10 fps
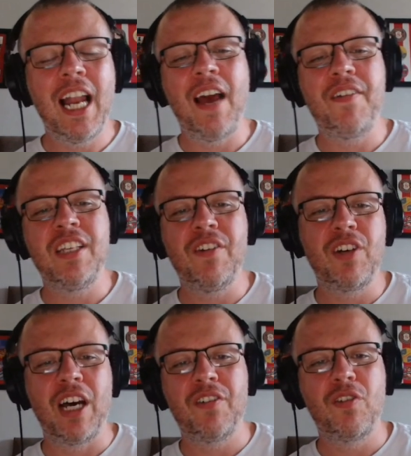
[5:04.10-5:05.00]
LAFC
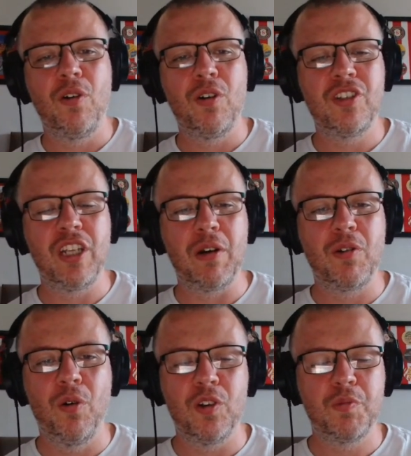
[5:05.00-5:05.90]
have kind of course, you know,
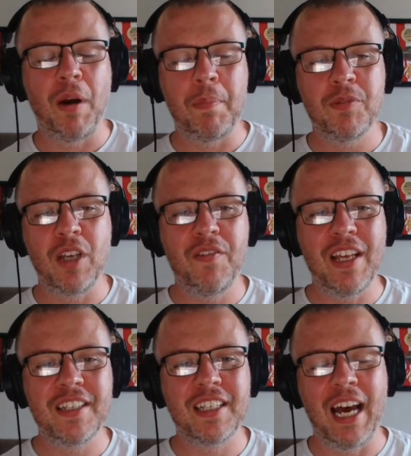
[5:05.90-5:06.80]
caused problems over this,
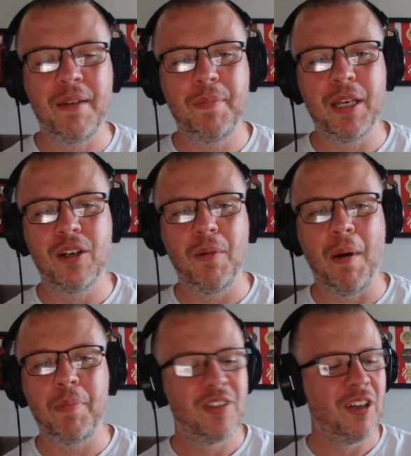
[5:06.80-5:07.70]
can become
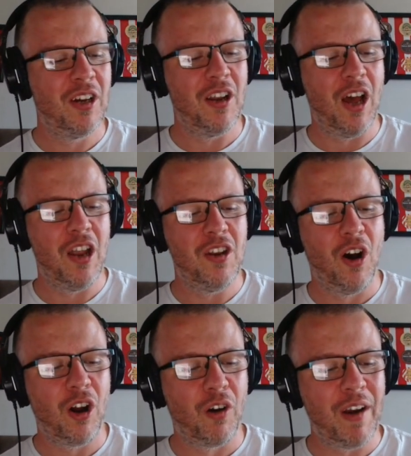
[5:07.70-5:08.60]
obstinate and not
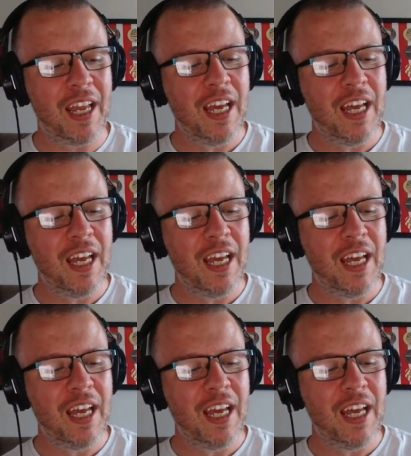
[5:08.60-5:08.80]
agree,